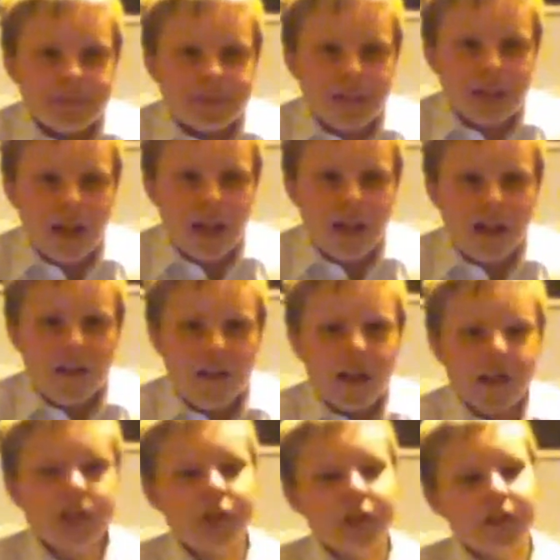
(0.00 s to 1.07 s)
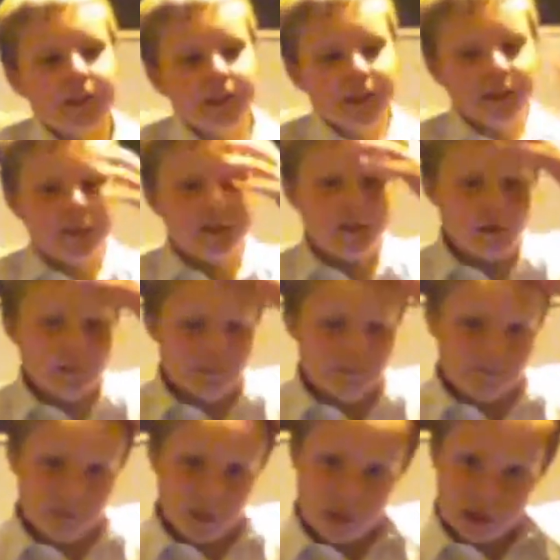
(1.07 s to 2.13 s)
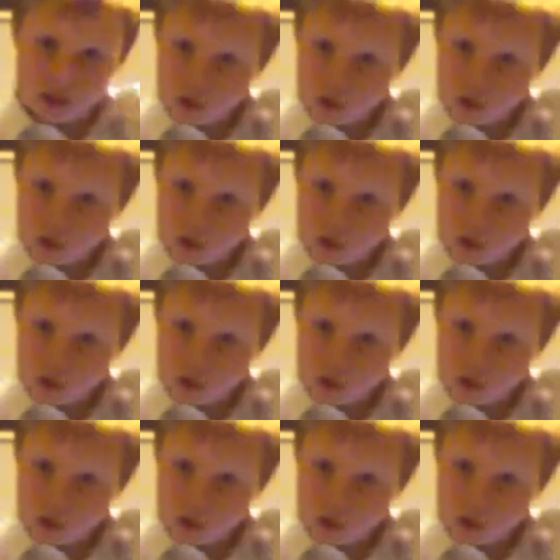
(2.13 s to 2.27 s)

I like chicken. It's good. It's